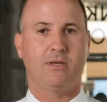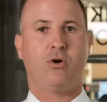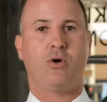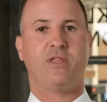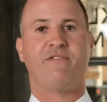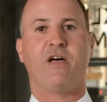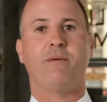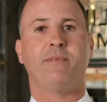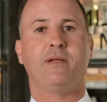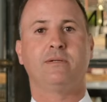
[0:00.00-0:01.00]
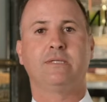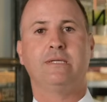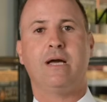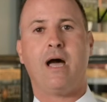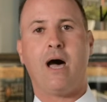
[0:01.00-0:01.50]
on a development,
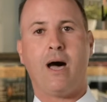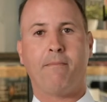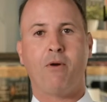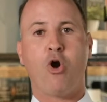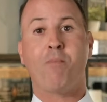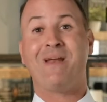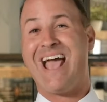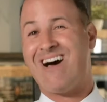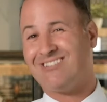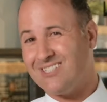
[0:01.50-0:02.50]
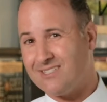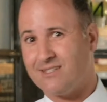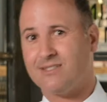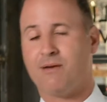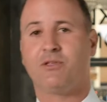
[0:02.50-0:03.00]
open houses to
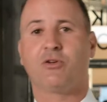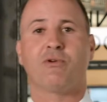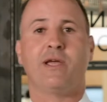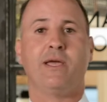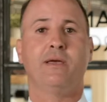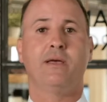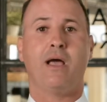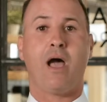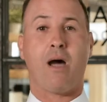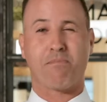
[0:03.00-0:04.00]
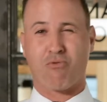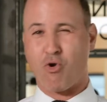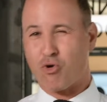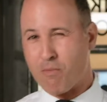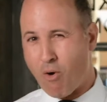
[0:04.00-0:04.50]
some degree,
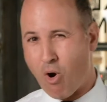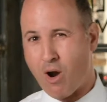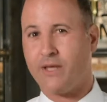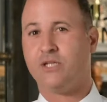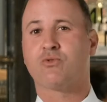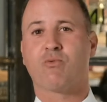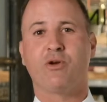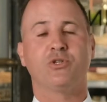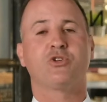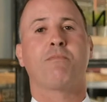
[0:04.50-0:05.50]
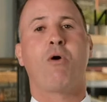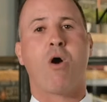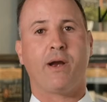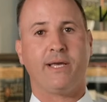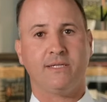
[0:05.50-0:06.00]
broker parties, realtor
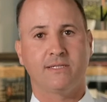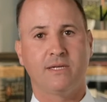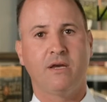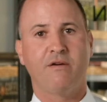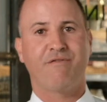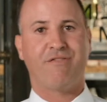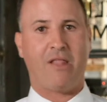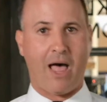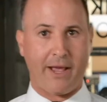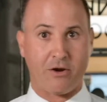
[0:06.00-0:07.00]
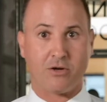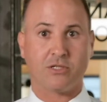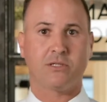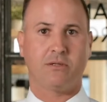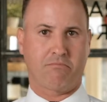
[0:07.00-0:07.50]
parties,
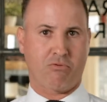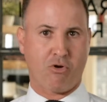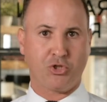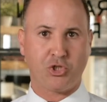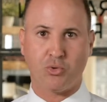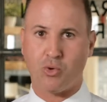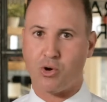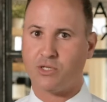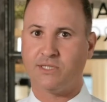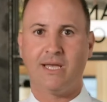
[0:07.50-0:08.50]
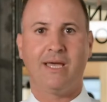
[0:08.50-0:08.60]
flyers, brochures.